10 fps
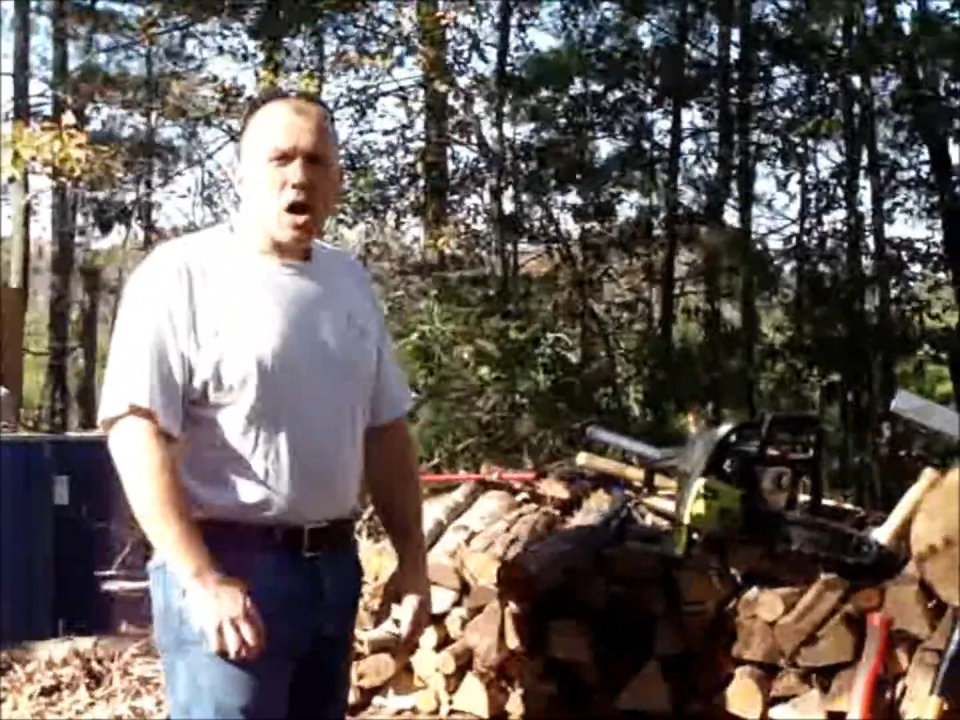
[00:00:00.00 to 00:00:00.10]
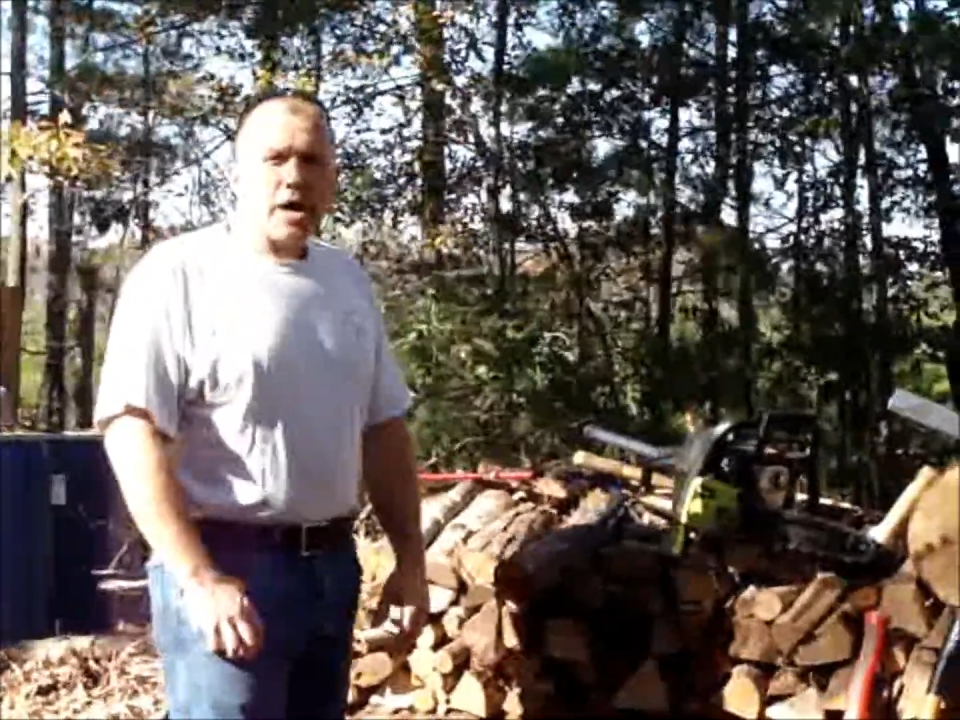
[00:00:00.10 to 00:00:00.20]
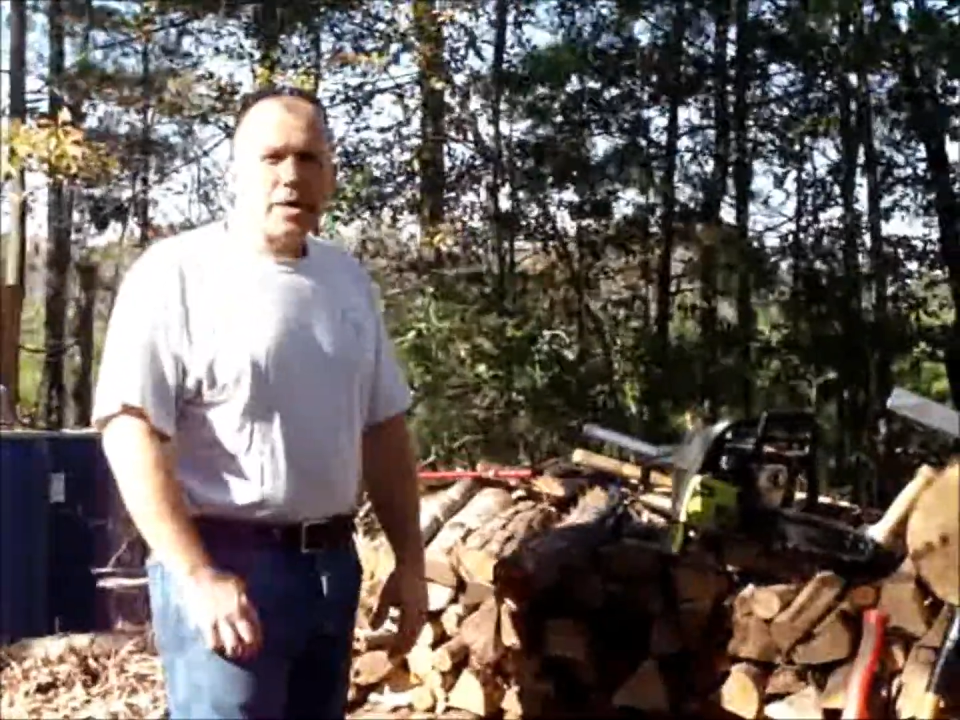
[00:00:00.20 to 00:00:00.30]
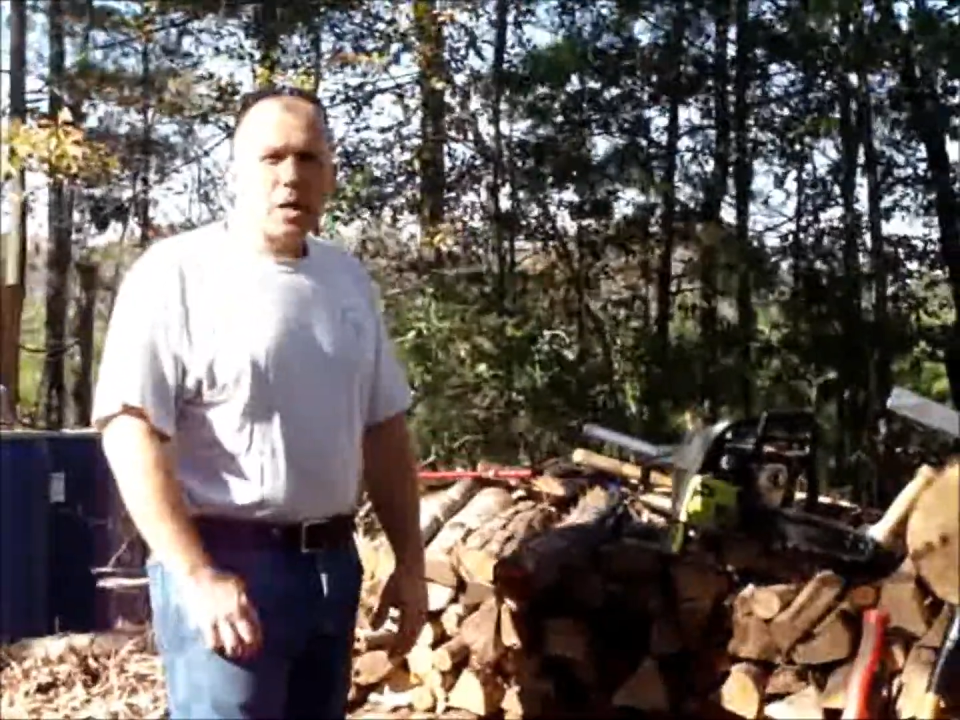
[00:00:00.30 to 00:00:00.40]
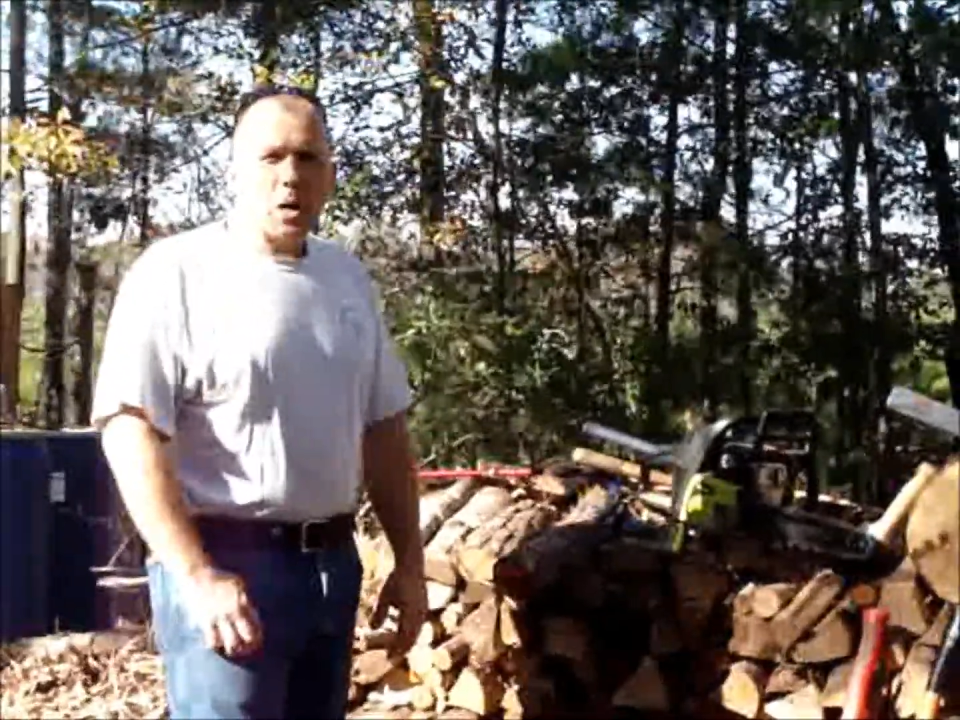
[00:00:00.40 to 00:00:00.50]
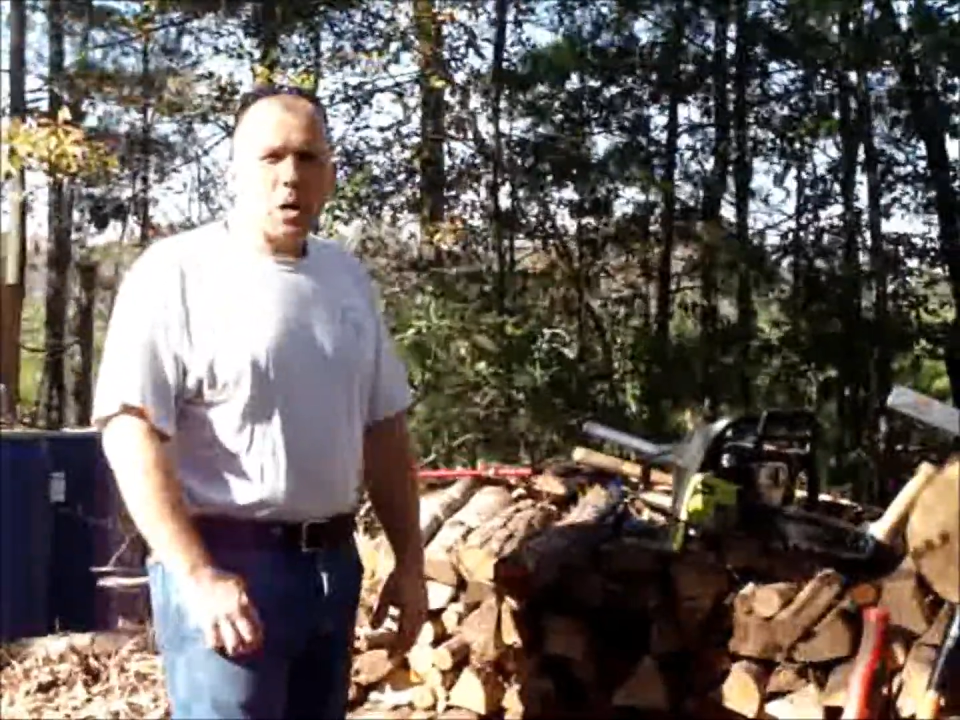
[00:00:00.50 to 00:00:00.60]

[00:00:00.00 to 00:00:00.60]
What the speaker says: I